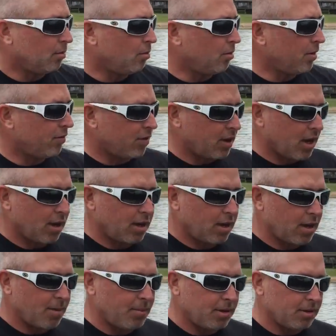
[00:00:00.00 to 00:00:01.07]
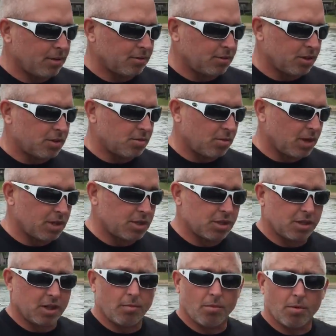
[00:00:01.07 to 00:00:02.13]
we've come into a
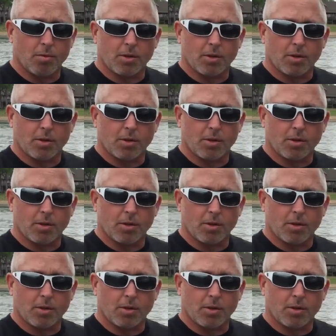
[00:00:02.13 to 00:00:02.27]
situation here where